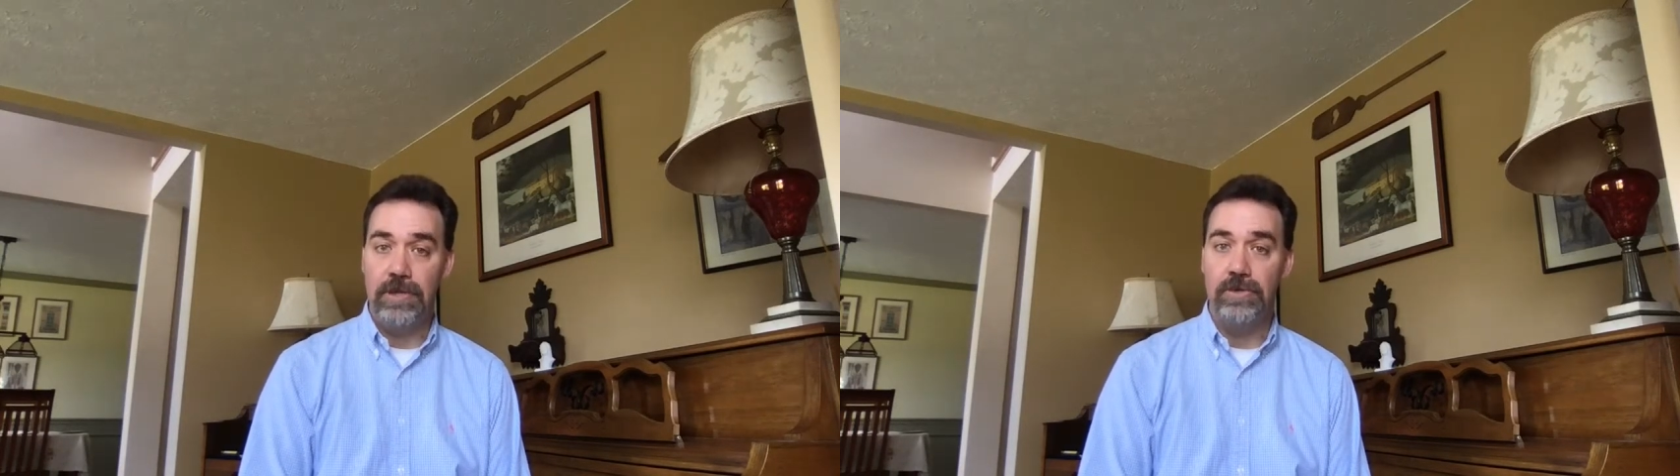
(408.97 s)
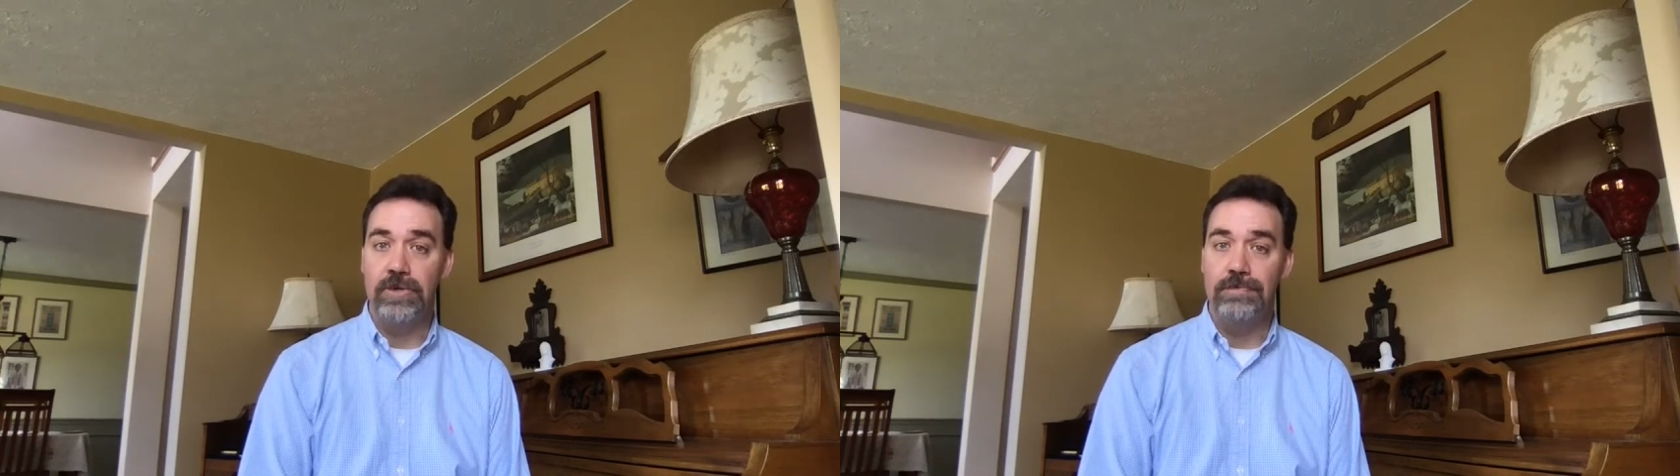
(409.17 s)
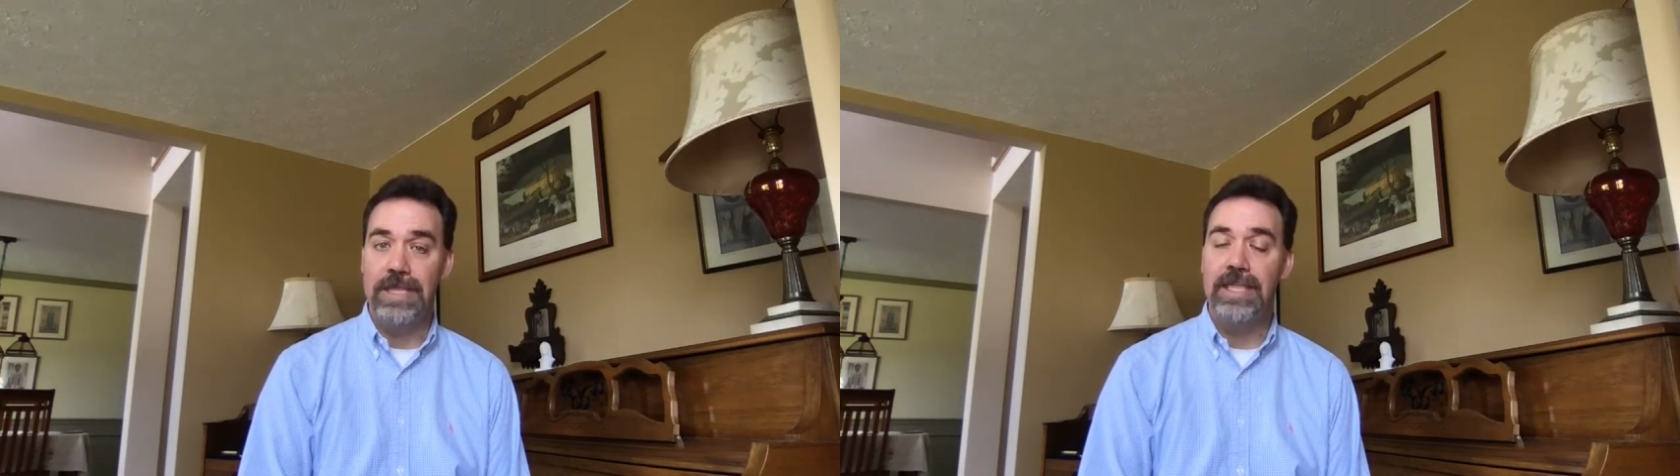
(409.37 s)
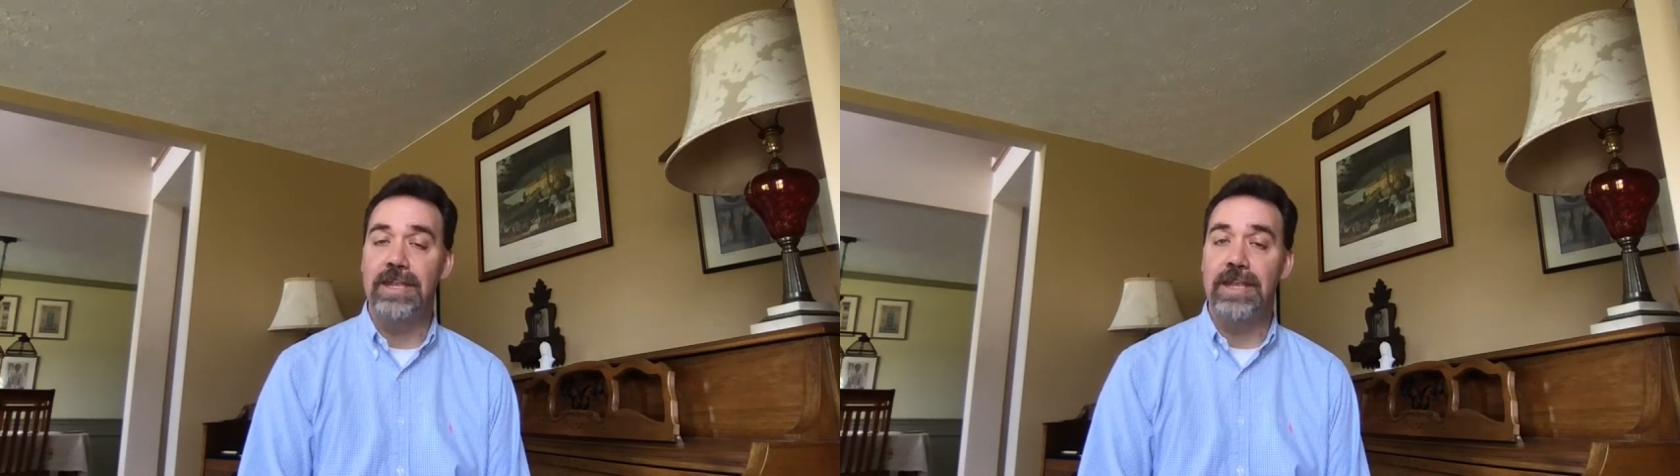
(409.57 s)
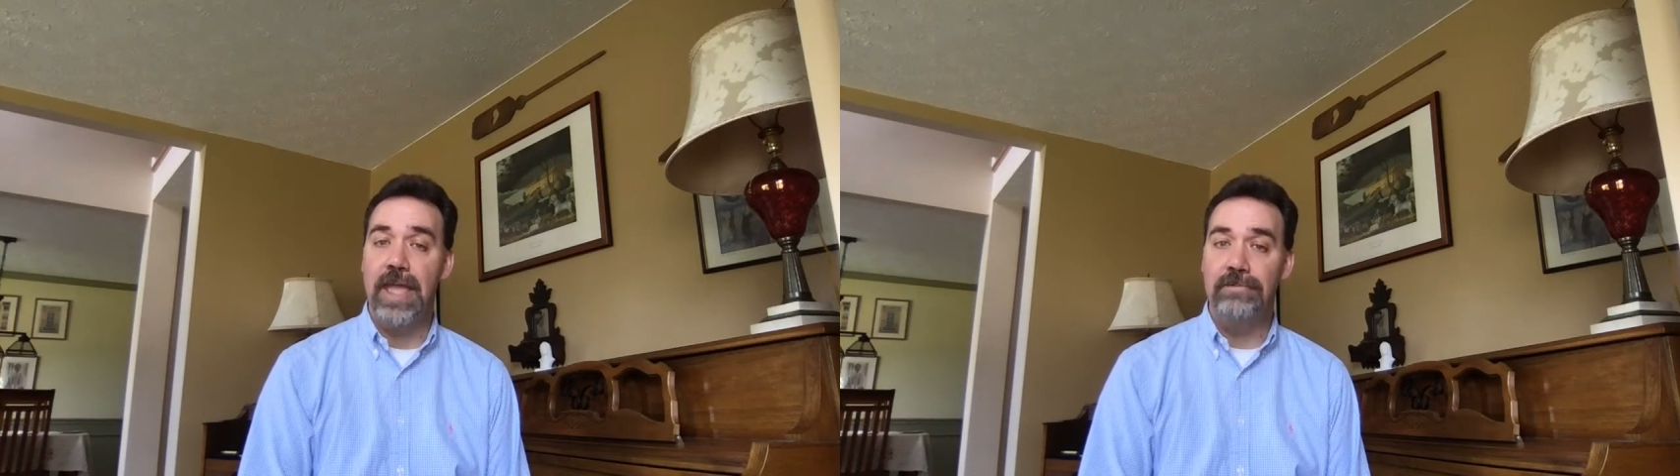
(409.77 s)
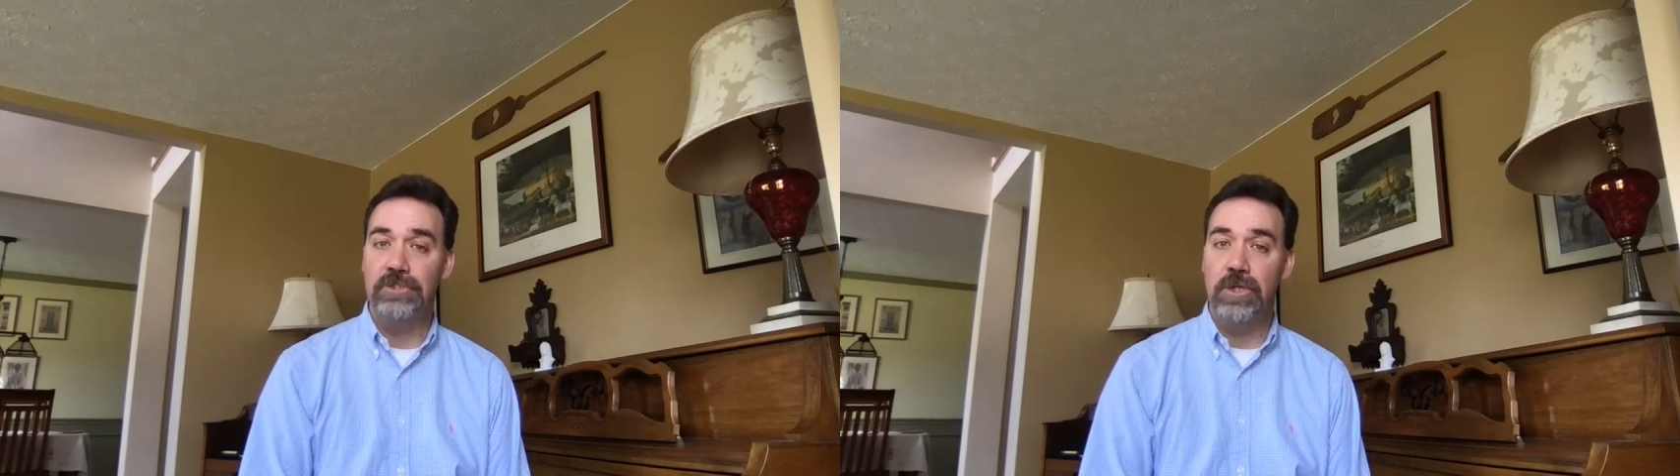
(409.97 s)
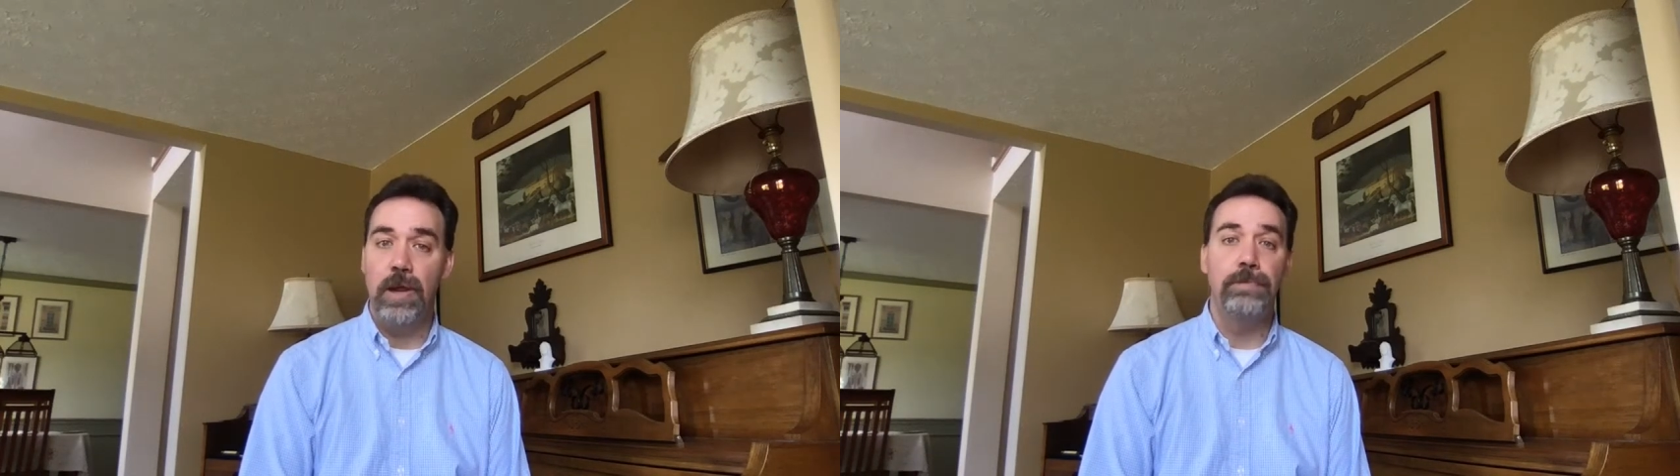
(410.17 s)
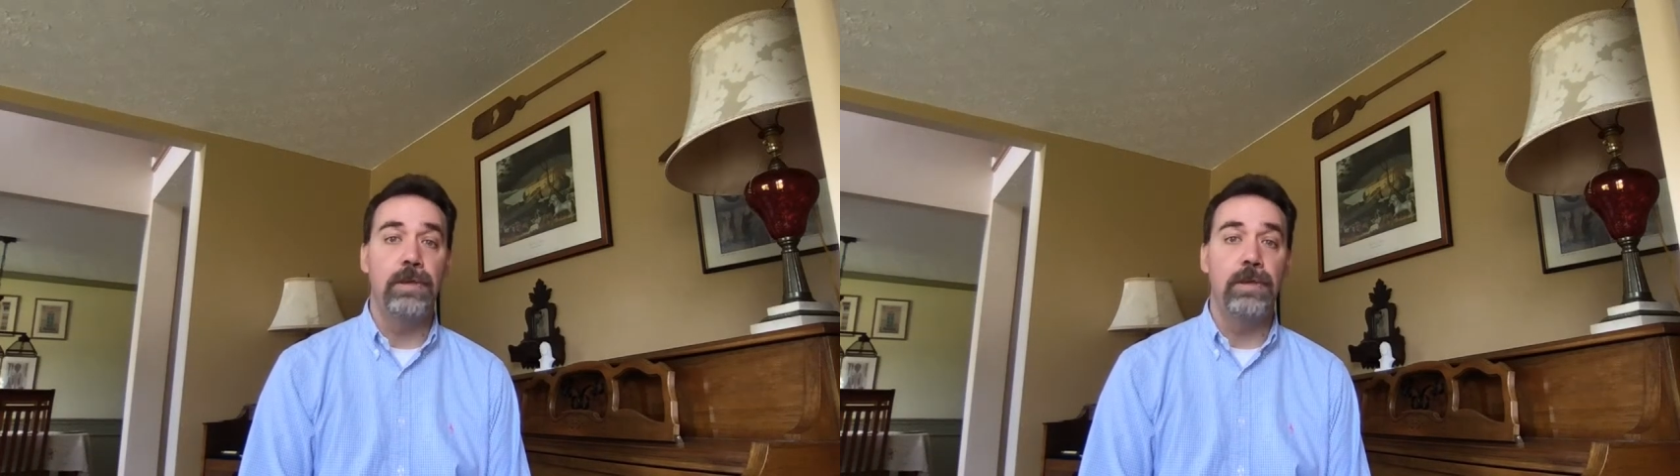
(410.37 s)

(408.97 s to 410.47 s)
in order to make that an F sharp